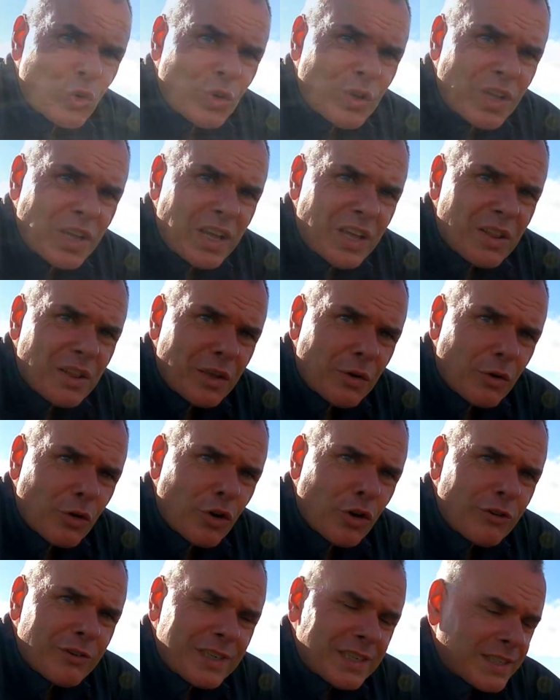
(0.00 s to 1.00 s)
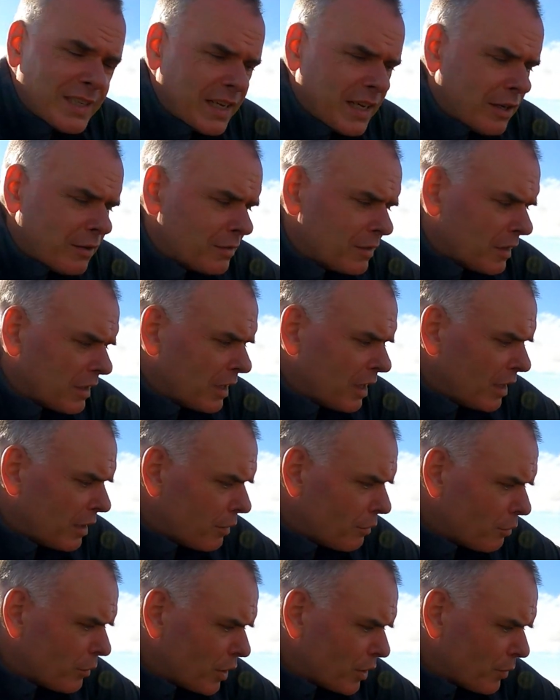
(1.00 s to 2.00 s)
Okay, I think I'll call it a day after
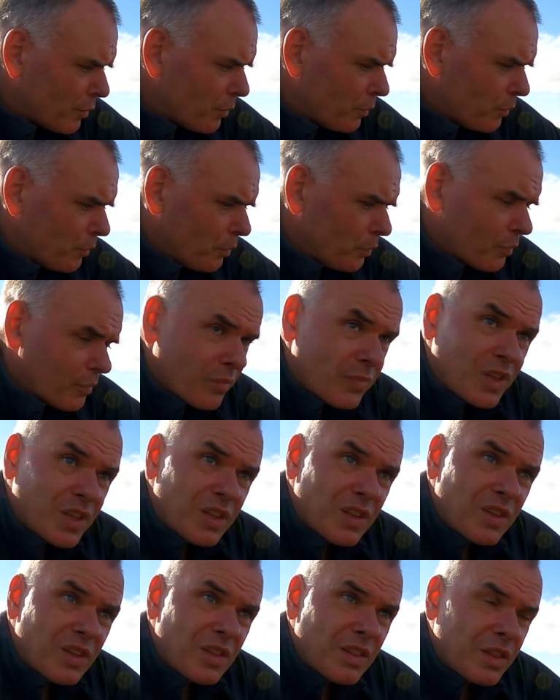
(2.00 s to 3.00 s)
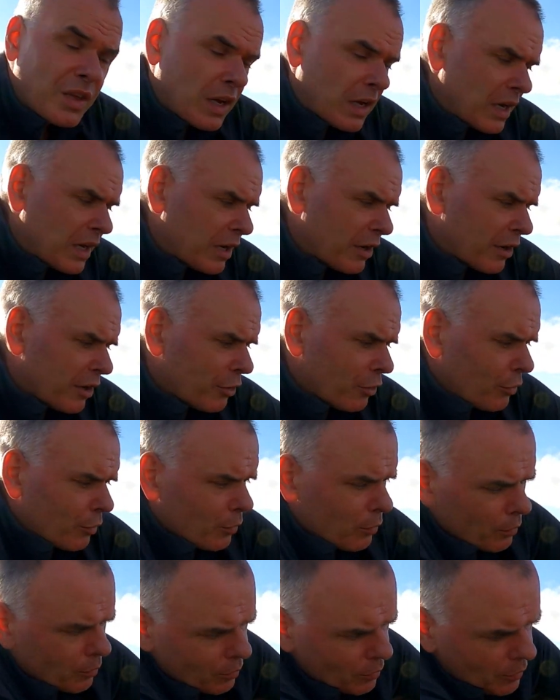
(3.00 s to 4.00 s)
that, but that
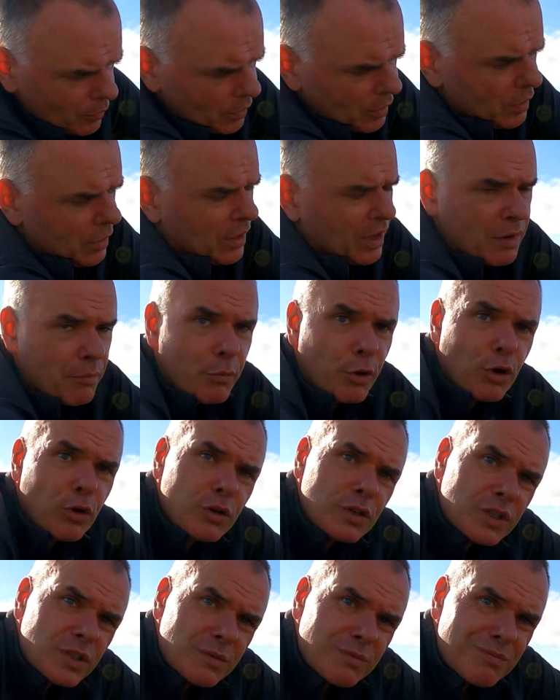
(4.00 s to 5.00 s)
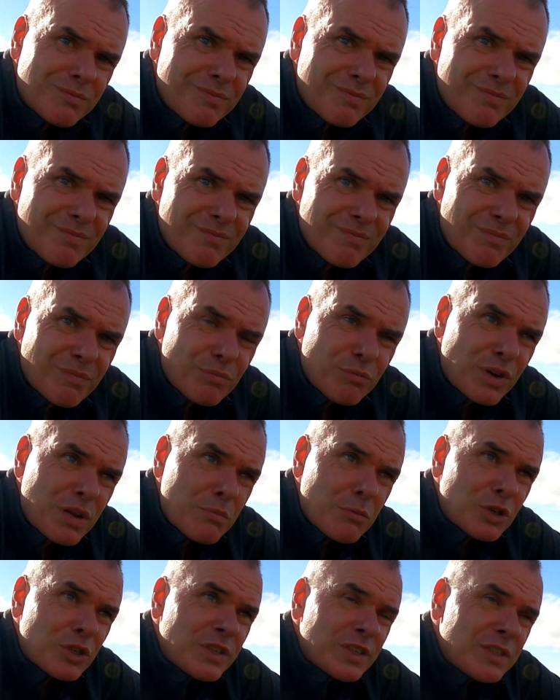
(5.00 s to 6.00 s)
aerial and that box
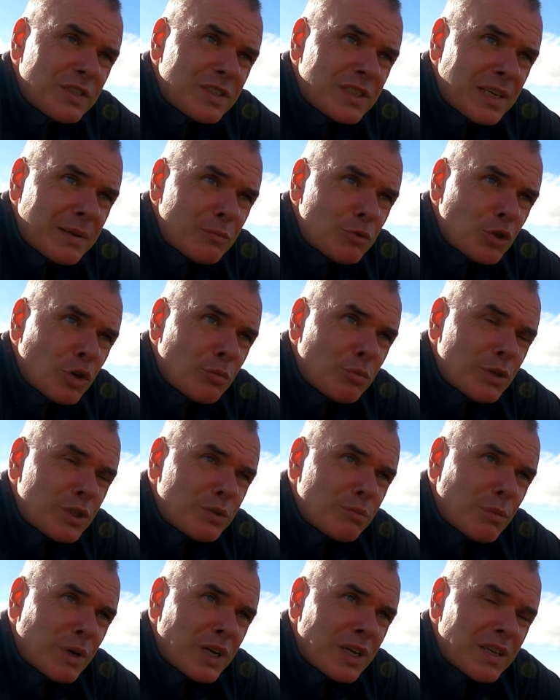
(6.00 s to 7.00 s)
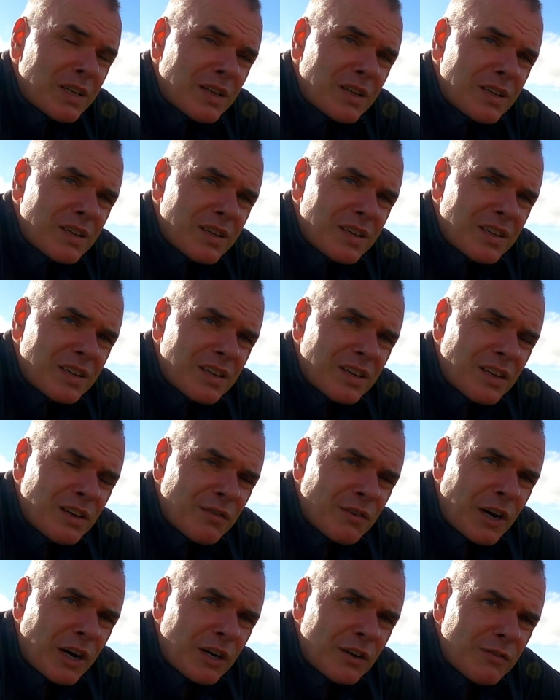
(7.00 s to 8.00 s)
pretty much did the same job as my
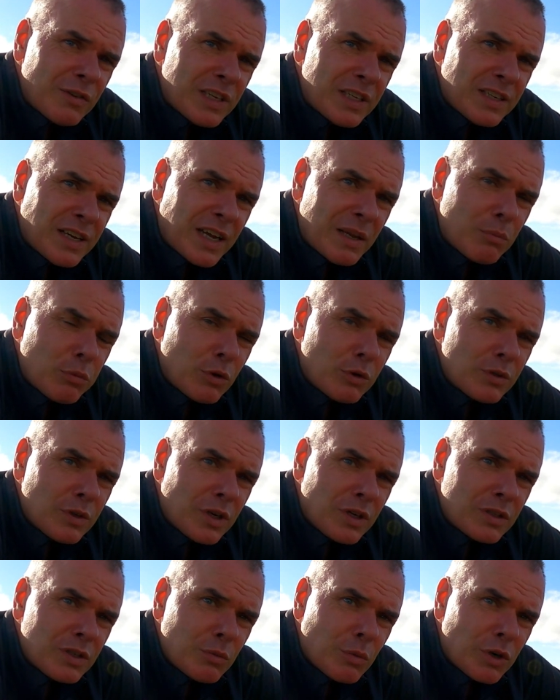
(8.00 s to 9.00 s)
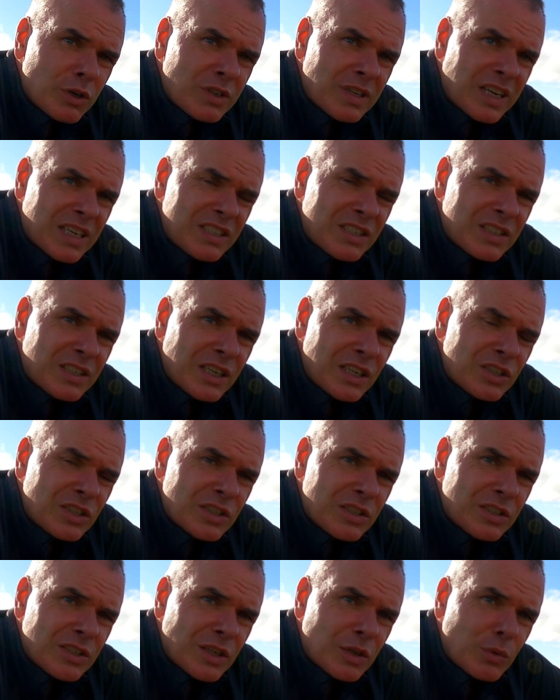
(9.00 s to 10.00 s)
inverted V dipole does. I worked nine
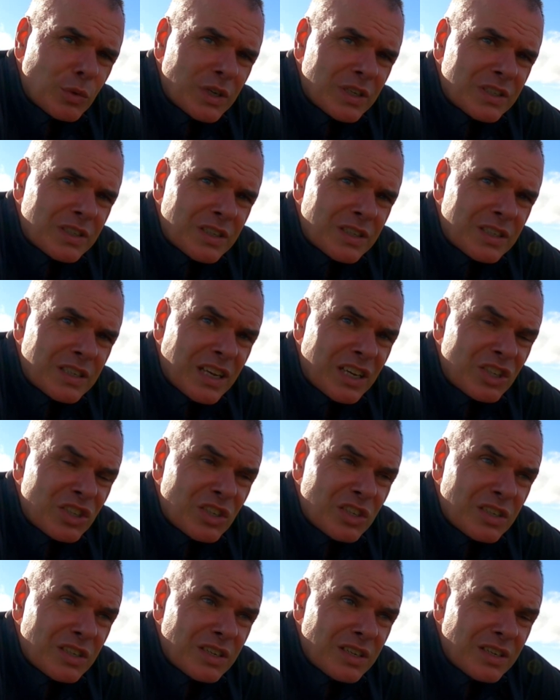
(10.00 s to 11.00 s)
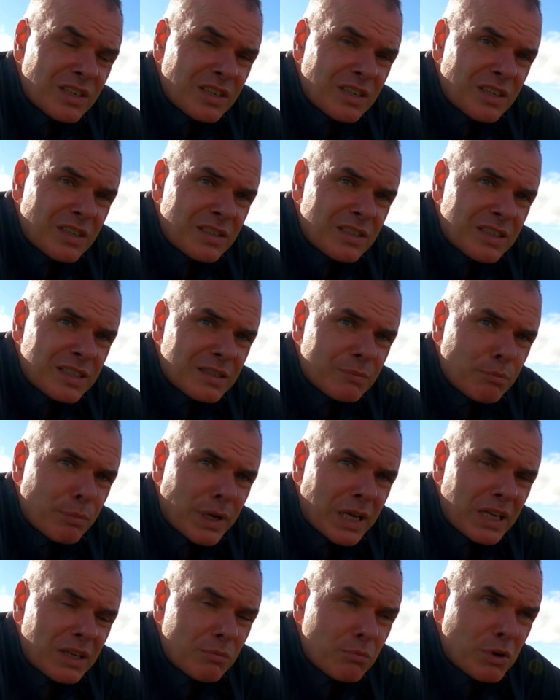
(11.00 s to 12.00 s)
stations in quick succession
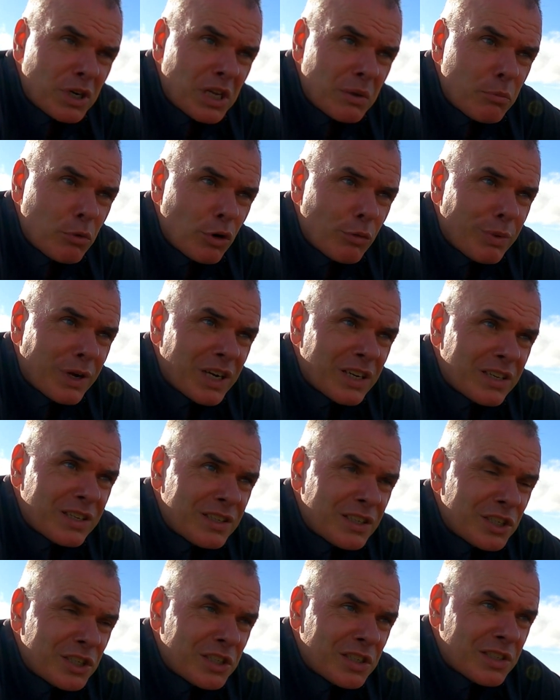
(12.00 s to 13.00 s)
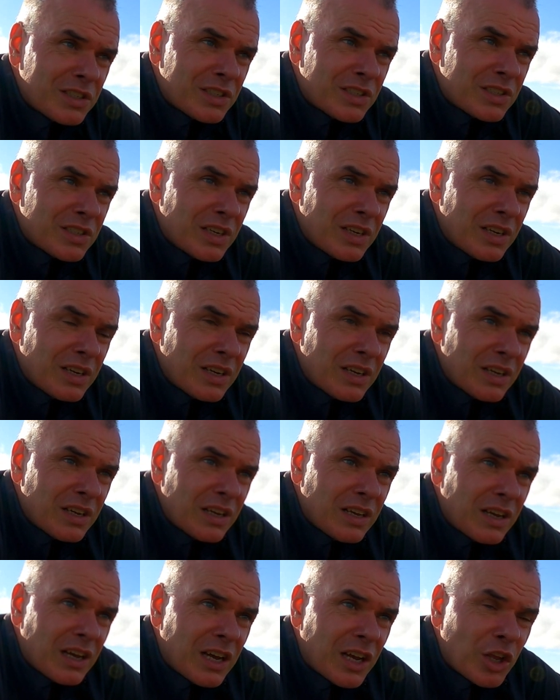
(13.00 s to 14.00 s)
despite pretty poor band conditions.
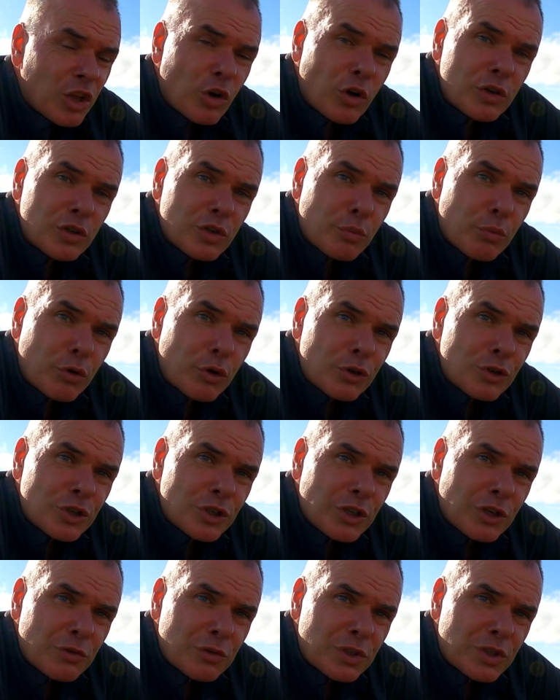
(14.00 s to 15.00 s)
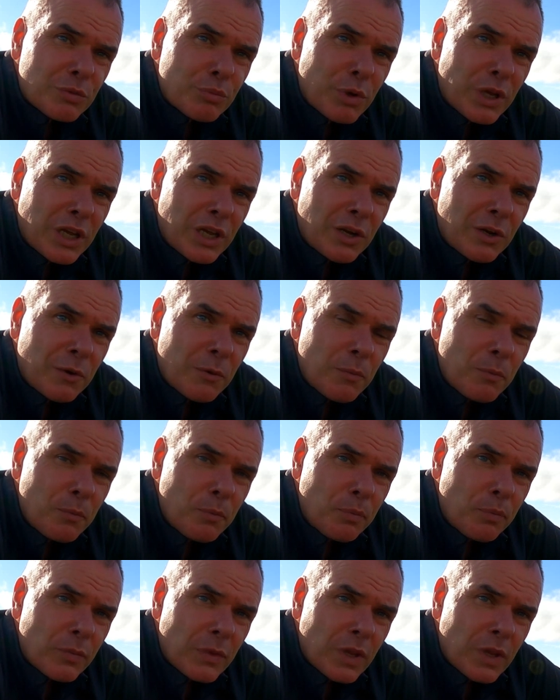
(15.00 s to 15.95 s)
I got into Portugal and Spain,